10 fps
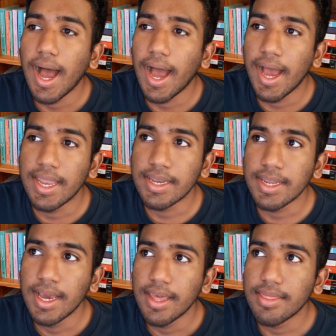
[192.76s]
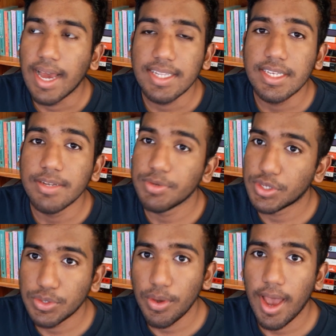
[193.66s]
And that scene
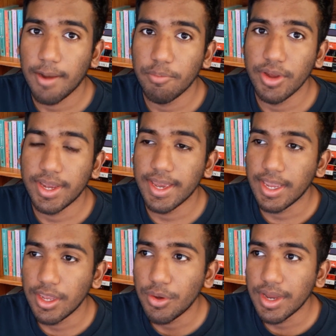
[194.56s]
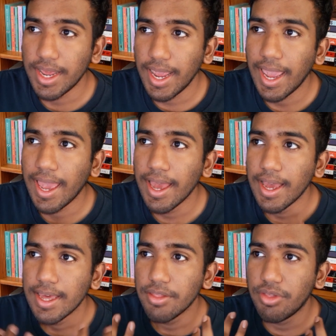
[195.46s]
was so heartbreaking. You could hear
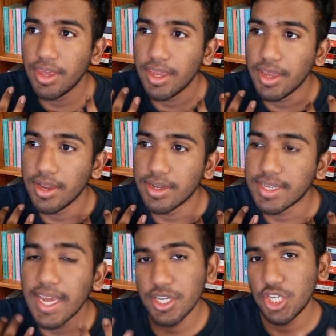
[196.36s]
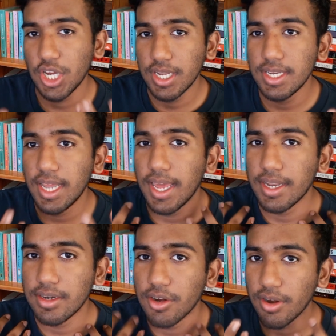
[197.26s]
the tension
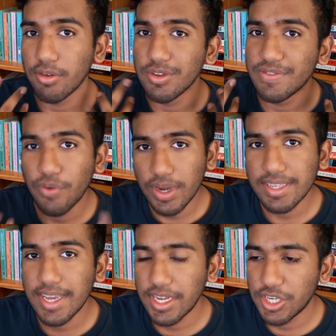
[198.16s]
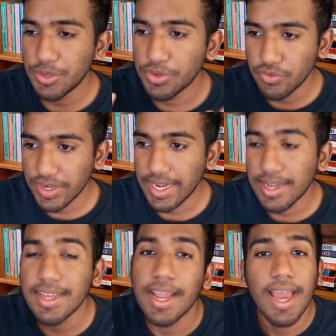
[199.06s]
in Guerrero's voice as she was reading
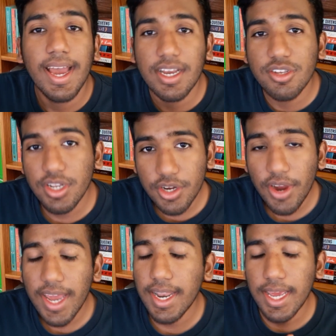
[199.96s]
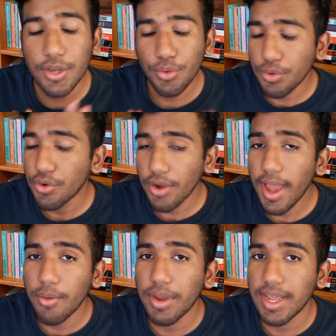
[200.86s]
it, and I actually cried. And I don't
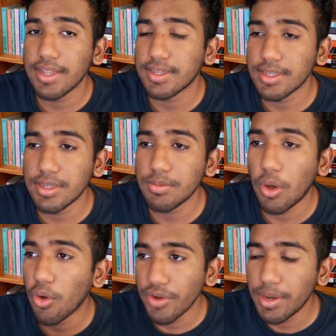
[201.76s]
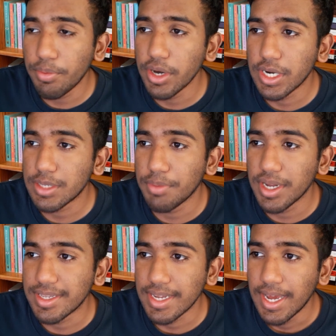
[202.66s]
cry when I listen to or read books,
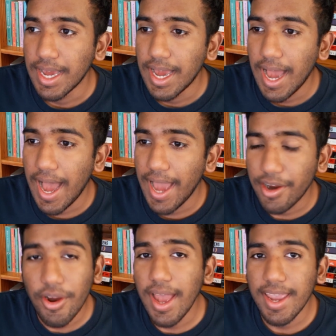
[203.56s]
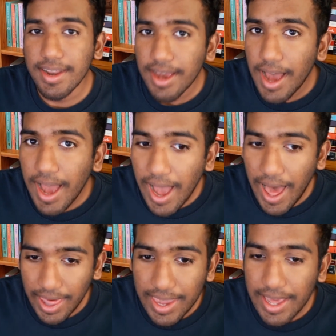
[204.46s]
but I cried.
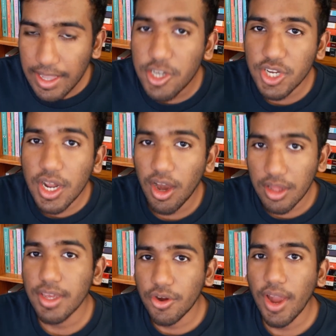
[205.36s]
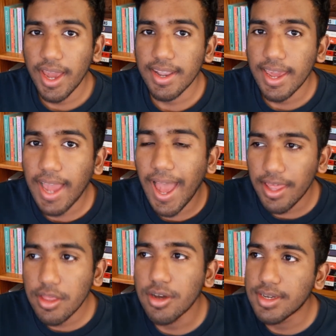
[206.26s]
I like legit ugly cried. Like
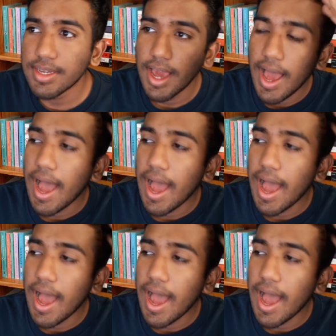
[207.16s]
I look